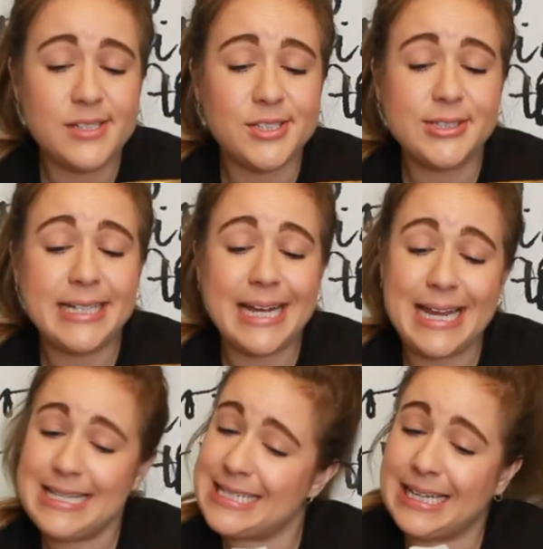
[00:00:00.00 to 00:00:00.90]
Circa
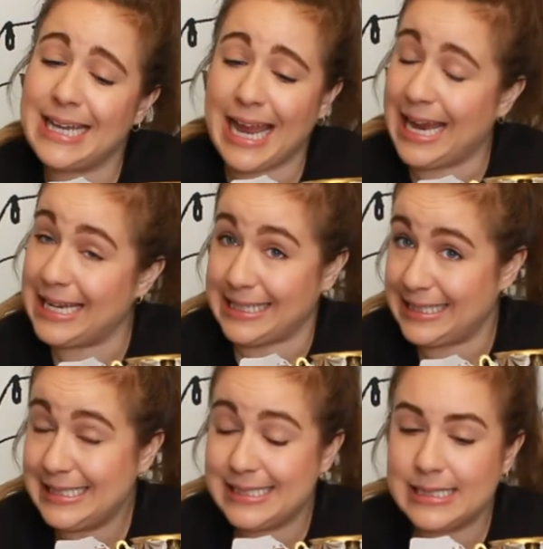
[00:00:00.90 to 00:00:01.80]

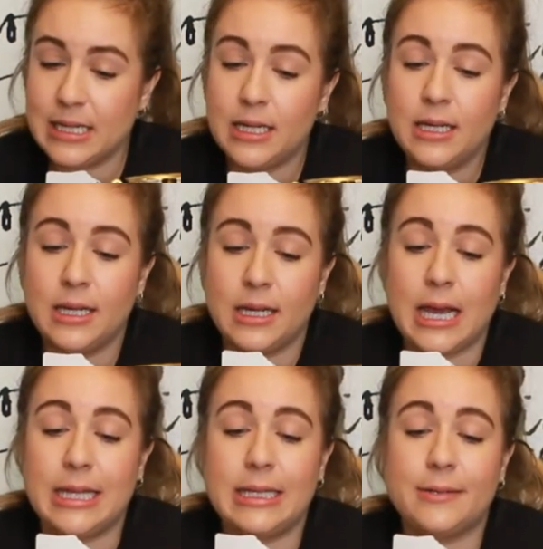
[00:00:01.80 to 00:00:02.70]
1880s,
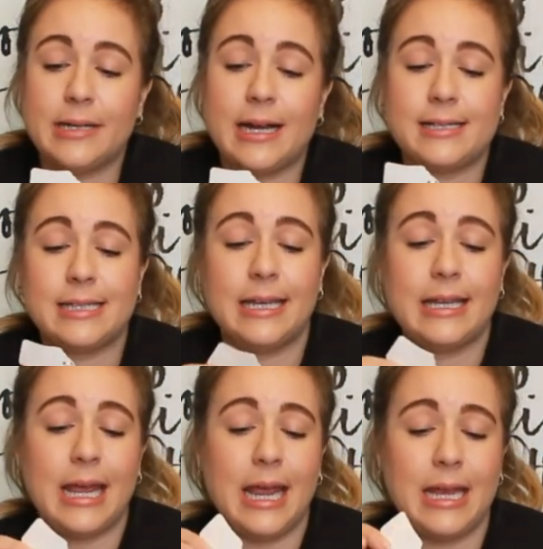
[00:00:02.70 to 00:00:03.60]
and they were
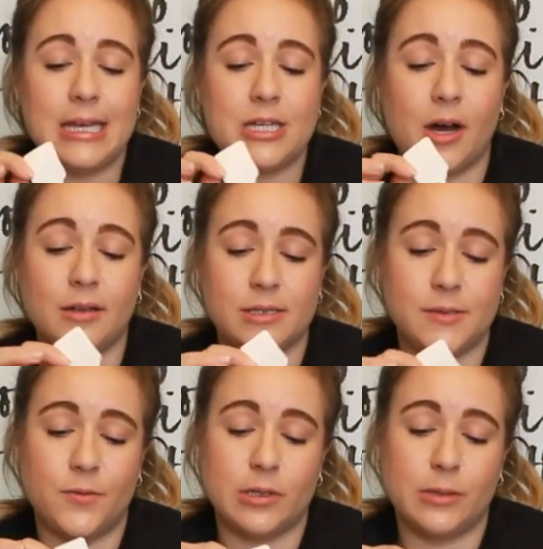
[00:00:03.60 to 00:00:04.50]
asking $80
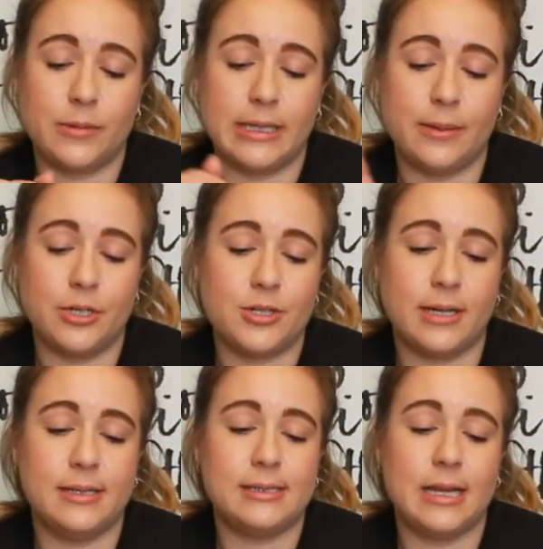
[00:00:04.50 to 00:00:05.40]
for it when they were
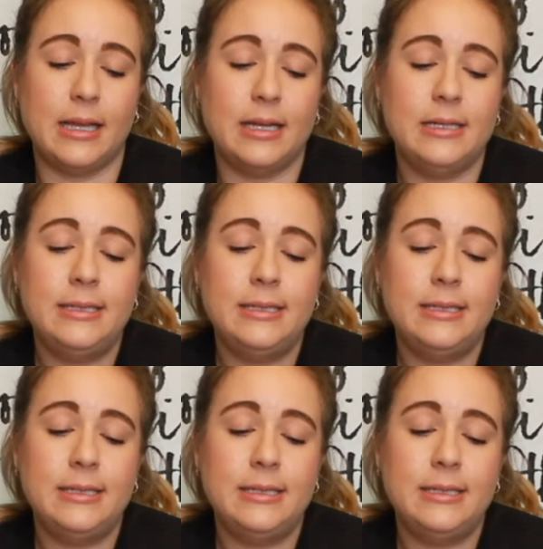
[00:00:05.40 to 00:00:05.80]
trying to sell it.